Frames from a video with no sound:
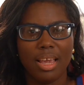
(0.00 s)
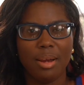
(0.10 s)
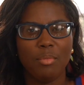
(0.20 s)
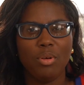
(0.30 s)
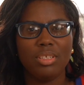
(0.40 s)

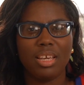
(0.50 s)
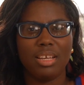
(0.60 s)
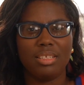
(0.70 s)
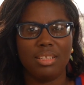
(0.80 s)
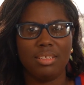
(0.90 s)
In most
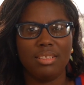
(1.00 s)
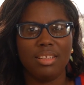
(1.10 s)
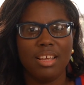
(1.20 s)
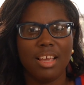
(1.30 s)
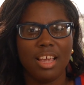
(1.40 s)

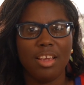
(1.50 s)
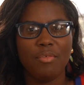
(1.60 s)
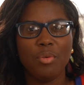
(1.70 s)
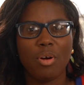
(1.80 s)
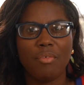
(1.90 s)
cases,
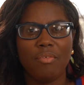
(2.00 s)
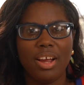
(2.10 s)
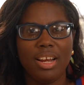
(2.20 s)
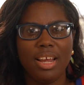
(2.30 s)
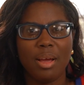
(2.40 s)
if you are
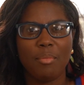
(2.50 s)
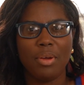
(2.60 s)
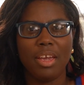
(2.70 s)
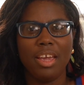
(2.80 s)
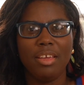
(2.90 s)
filing and
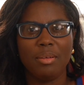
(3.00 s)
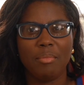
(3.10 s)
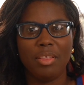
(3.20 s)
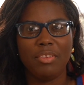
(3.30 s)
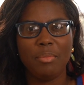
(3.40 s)
paying the
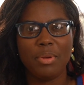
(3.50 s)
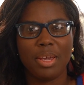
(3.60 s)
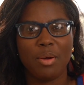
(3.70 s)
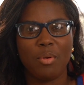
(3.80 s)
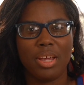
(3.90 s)
monthly
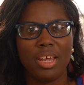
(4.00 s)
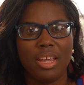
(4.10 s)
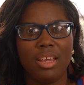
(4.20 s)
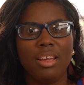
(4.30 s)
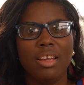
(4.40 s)

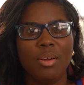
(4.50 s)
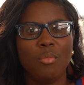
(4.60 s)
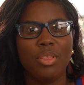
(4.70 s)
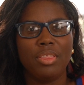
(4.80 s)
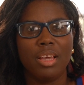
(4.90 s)
PAYE
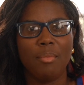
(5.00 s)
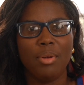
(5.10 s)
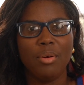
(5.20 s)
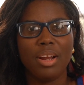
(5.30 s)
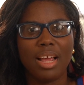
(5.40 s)
with the
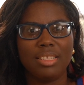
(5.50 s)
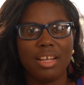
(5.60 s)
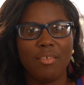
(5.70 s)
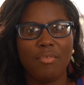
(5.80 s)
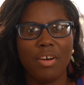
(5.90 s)
Upload
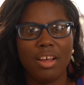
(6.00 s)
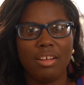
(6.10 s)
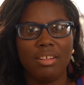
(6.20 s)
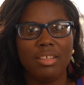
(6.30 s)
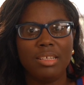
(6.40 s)
Excel
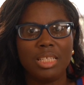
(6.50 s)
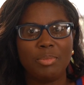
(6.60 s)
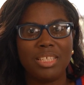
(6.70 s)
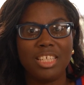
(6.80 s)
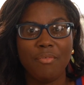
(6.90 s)
file
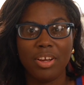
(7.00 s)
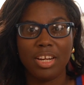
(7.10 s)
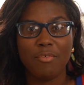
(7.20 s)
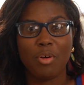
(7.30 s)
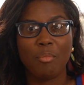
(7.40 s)

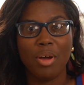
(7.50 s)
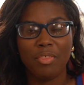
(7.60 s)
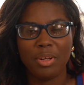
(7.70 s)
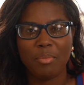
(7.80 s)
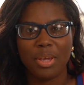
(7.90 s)
specifically for
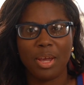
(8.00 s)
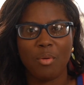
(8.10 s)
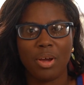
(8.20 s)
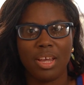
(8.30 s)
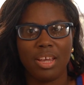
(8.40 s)
monthly
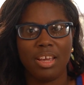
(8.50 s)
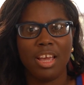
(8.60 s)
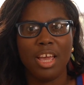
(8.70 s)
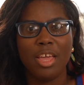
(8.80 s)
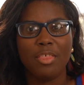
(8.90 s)
PAYE,
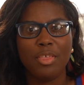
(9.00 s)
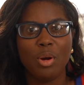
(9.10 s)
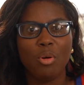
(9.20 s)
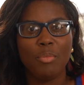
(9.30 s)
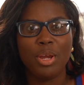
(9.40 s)

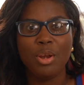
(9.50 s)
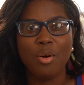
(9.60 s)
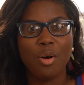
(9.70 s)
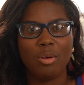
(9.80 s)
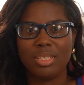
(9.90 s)
there will be
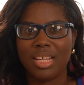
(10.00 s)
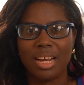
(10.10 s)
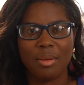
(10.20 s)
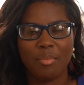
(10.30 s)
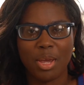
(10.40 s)
no
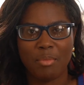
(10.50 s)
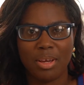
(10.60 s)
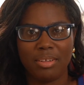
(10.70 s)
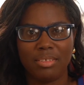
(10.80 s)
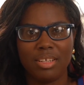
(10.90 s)
outstanding
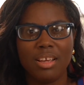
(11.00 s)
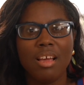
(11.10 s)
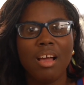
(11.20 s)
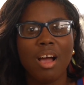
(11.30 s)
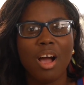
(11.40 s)
payment.
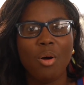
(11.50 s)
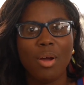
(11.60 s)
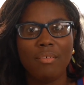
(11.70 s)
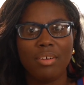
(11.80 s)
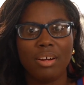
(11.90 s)

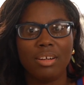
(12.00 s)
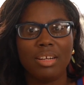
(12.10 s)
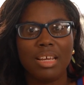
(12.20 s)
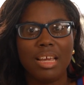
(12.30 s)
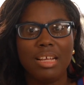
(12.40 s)
However,
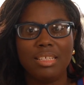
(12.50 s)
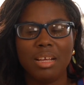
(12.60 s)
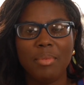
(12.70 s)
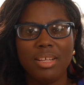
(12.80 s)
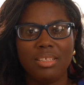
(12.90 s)
in
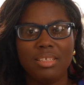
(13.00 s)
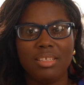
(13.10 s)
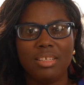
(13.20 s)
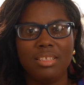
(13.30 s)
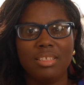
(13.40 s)
some
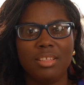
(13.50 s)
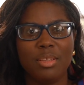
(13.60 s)
instances,